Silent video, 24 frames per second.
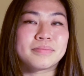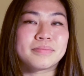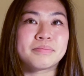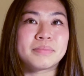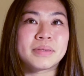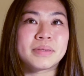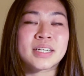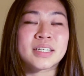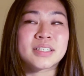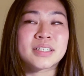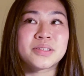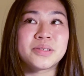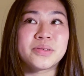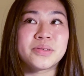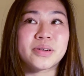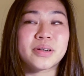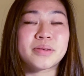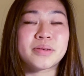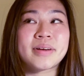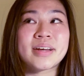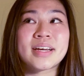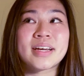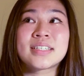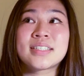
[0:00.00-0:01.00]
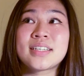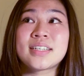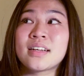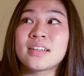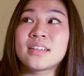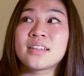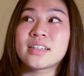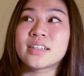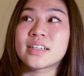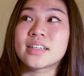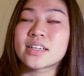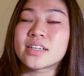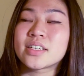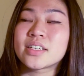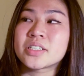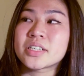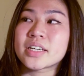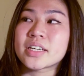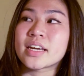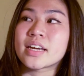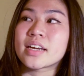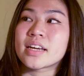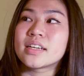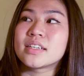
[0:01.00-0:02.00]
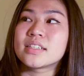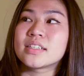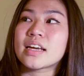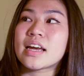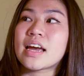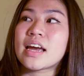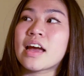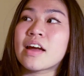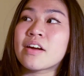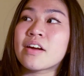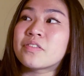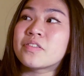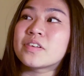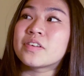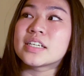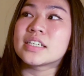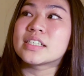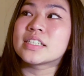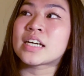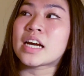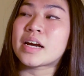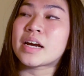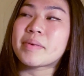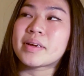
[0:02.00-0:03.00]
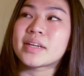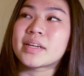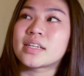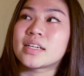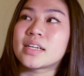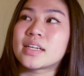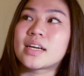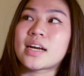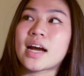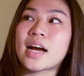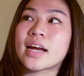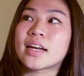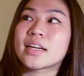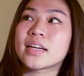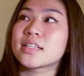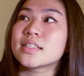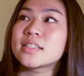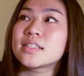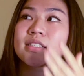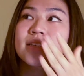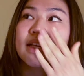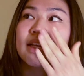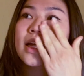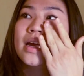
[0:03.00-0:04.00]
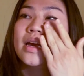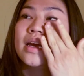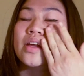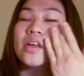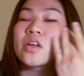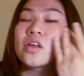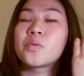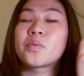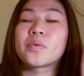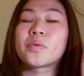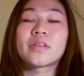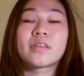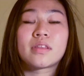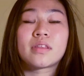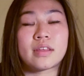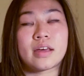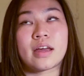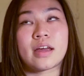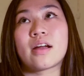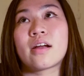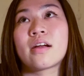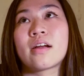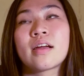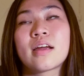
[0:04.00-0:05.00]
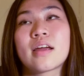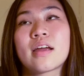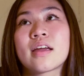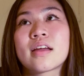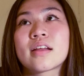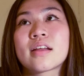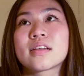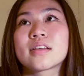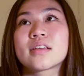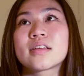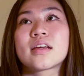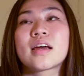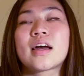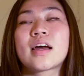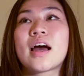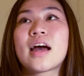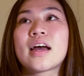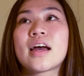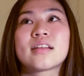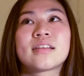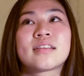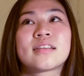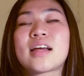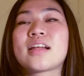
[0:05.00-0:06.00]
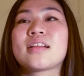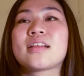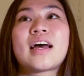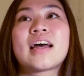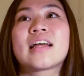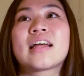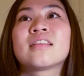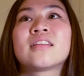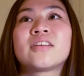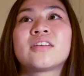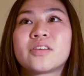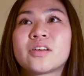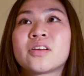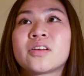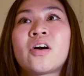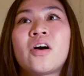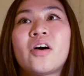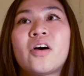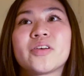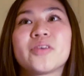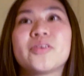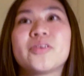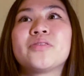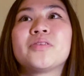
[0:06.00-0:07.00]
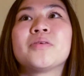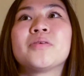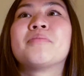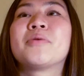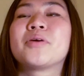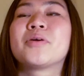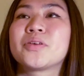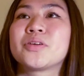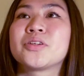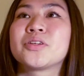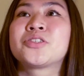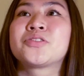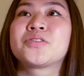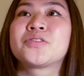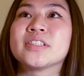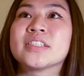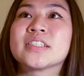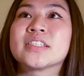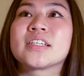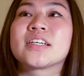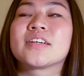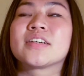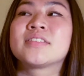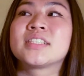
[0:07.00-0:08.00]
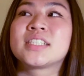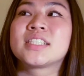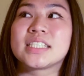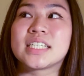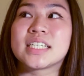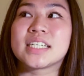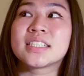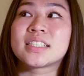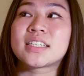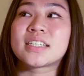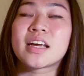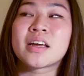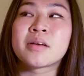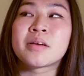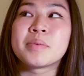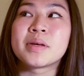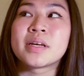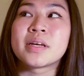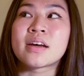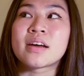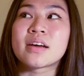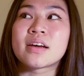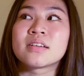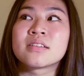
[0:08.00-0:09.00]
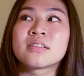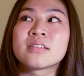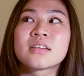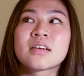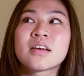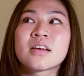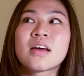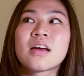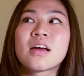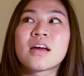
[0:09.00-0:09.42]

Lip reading: because you are my exec lineage, and every time I needed guidance, like, you were there. And I literally call you the Mother Teresa of CSA because